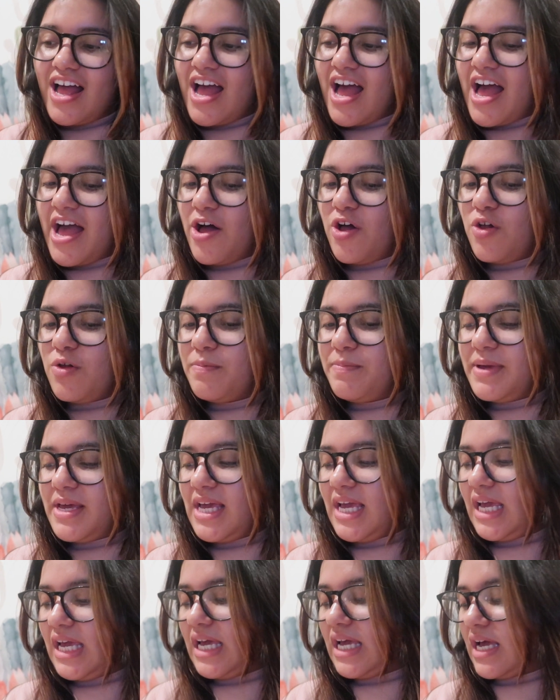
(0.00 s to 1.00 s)
I'll
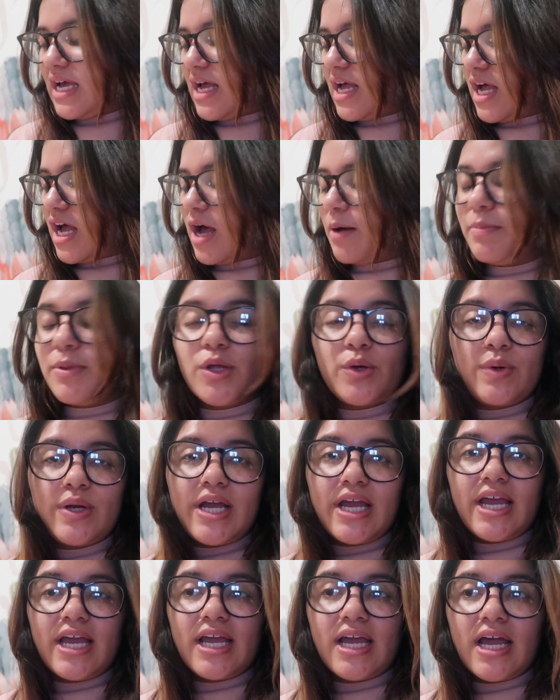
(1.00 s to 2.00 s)
be
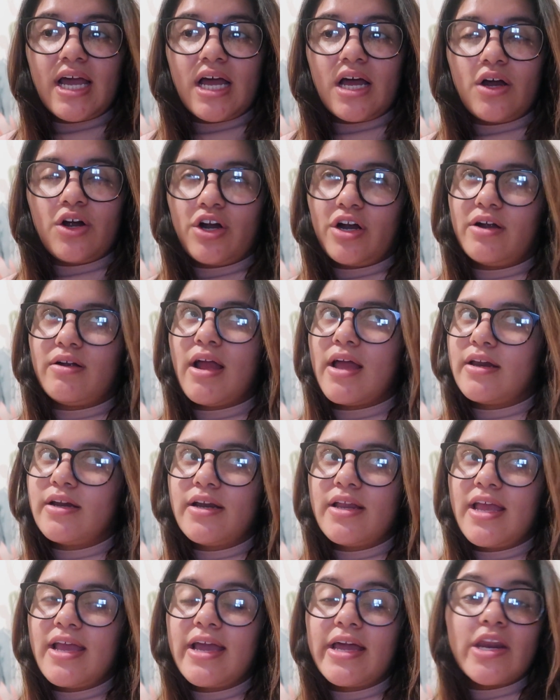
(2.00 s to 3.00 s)
uploading or
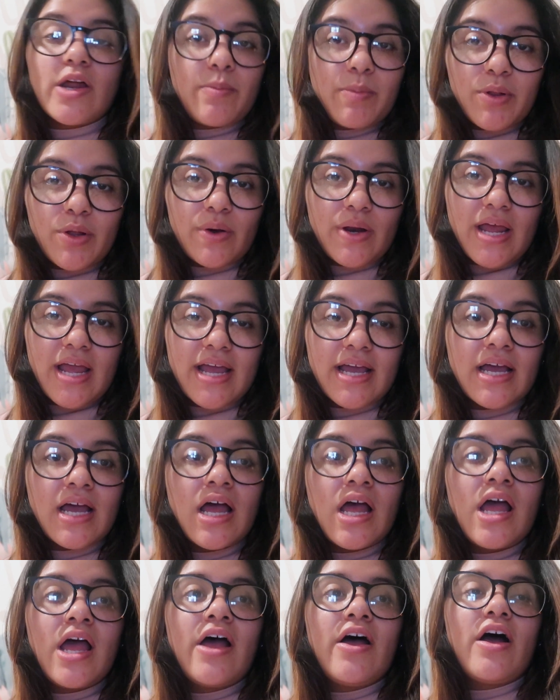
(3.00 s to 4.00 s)
editing and uploading
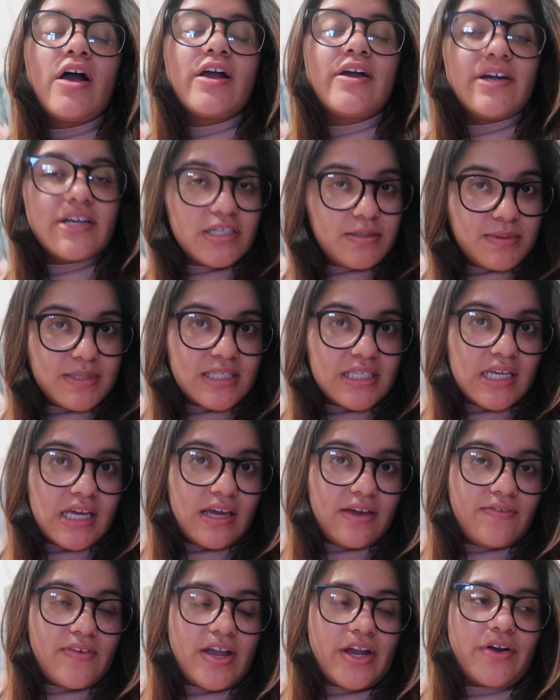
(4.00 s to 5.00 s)
Christmas
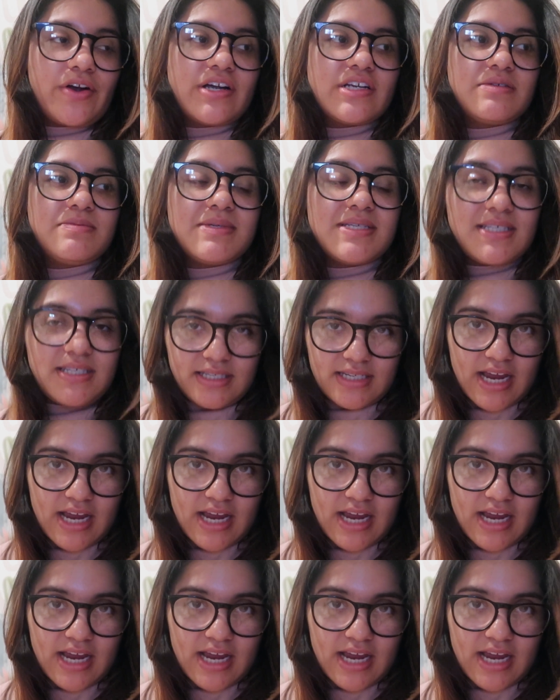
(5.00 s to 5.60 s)
Eve and Christmas